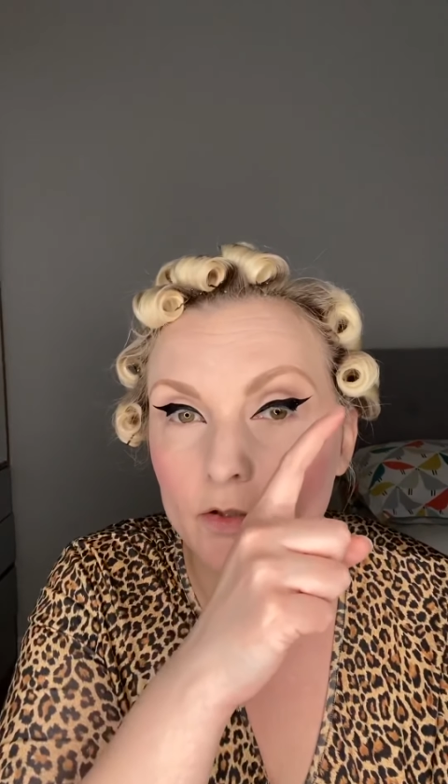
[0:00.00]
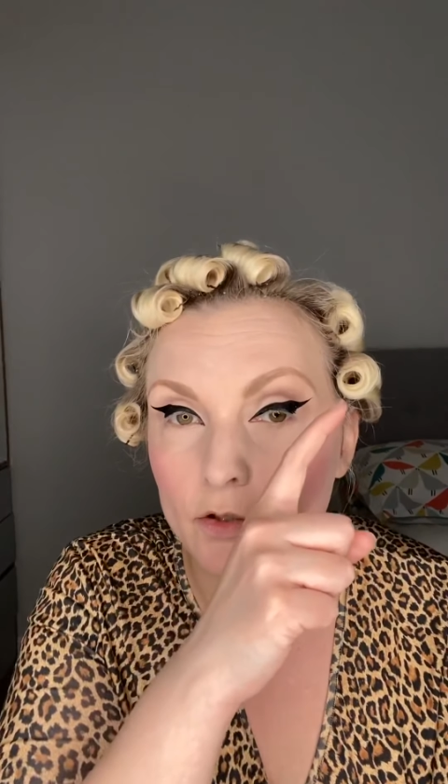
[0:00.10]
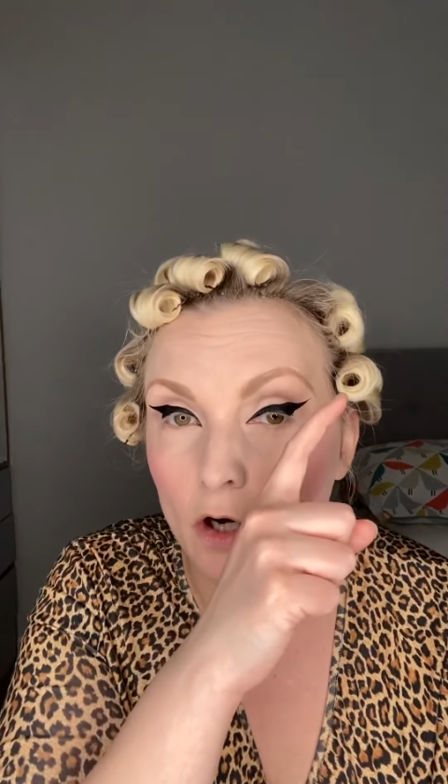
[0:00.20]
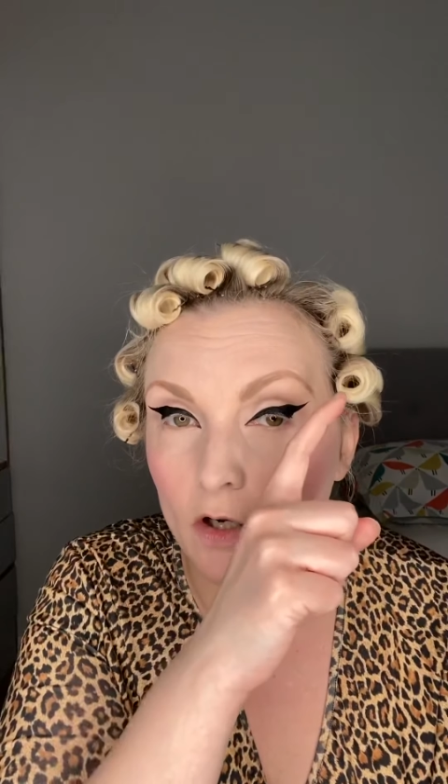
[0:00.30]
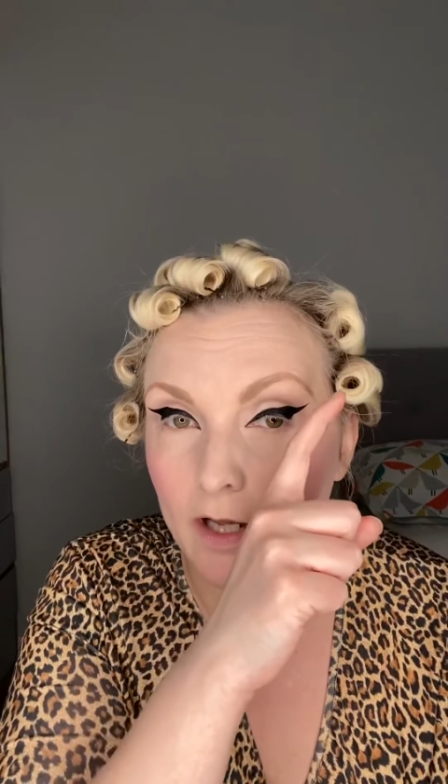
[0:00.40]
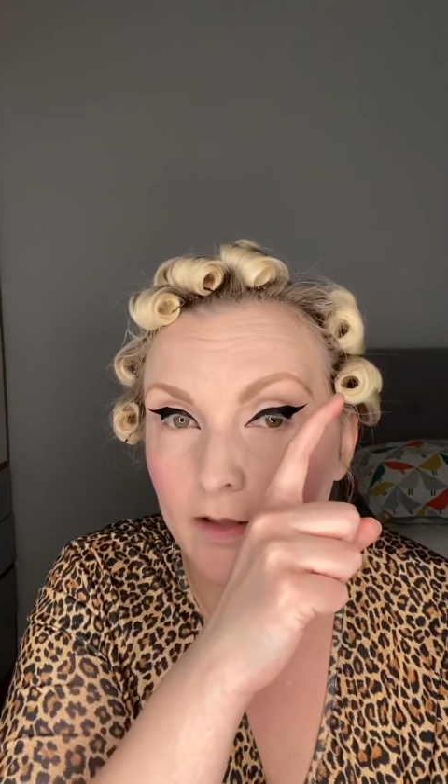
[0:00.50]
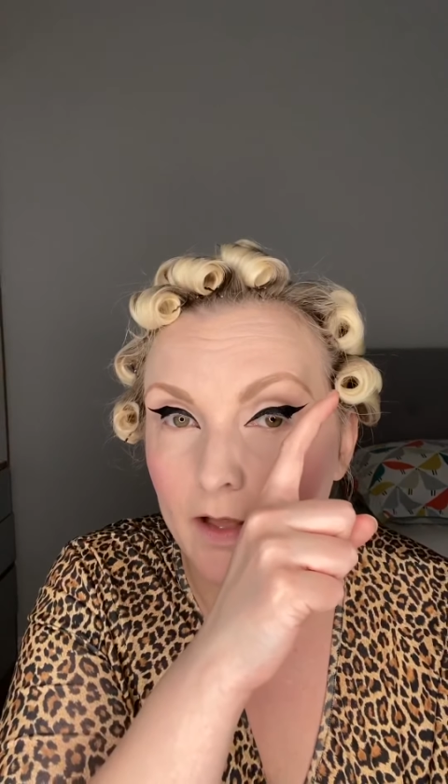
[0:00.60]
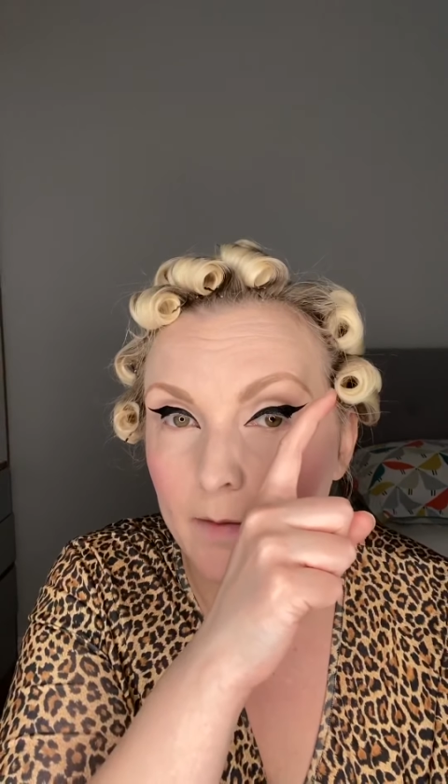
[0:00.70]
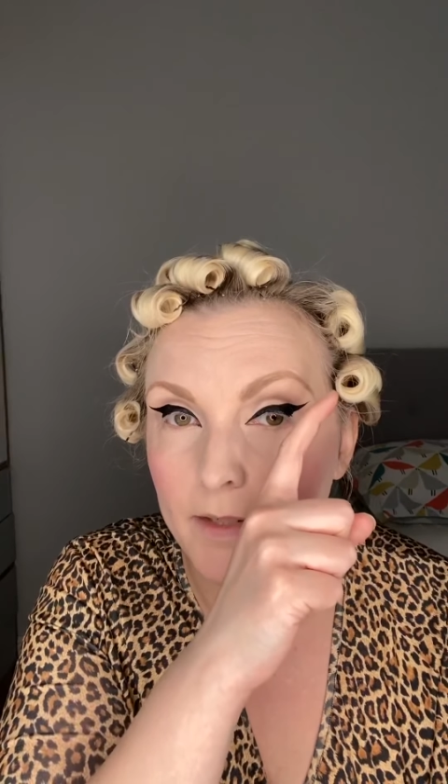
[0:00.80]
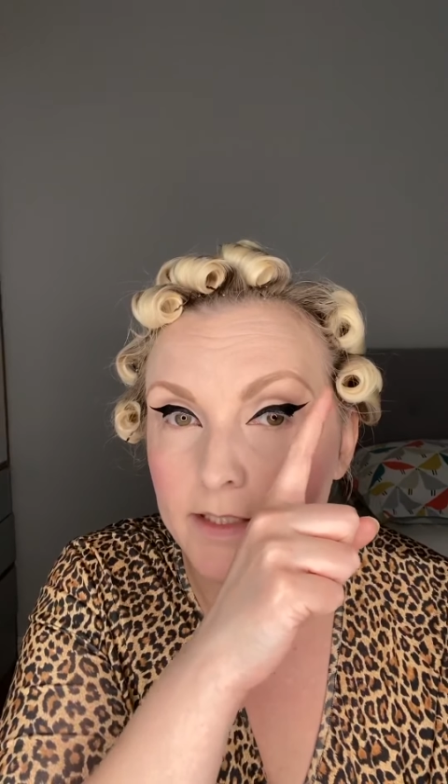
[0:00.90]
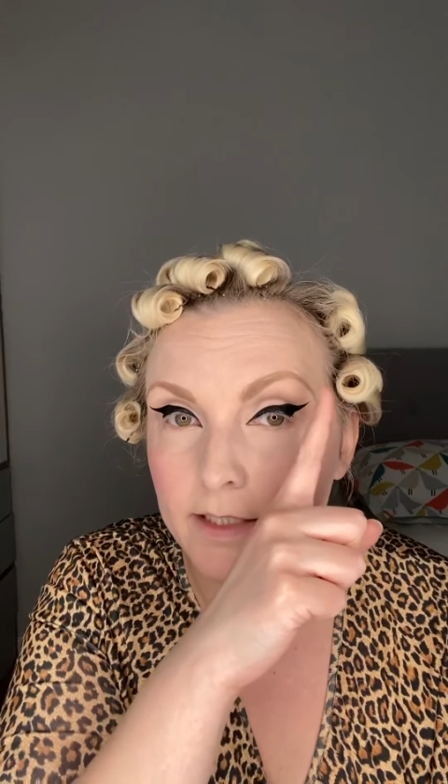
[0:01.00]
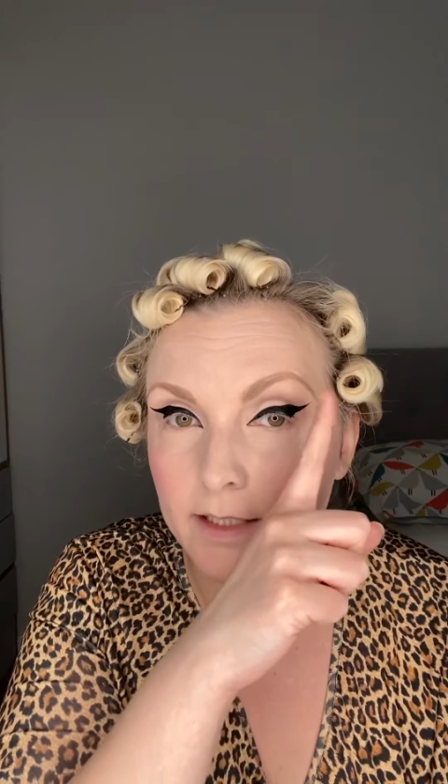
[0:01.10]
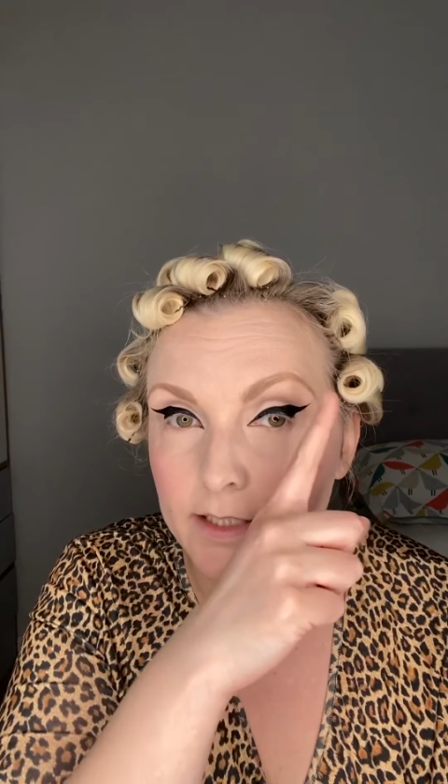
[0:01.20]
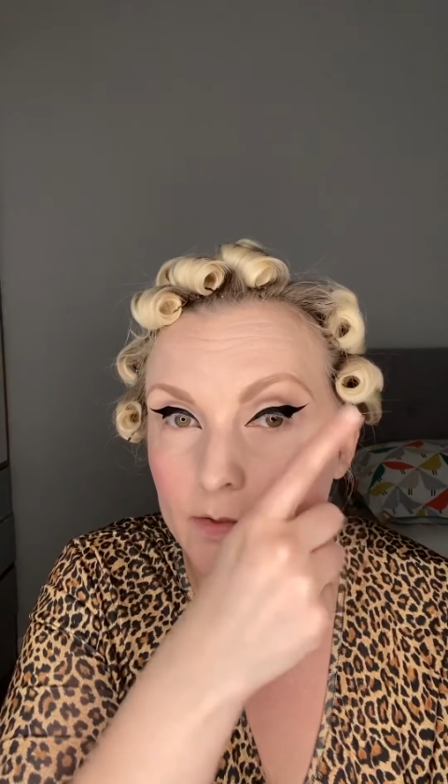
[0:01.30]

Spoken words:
not like that, basically.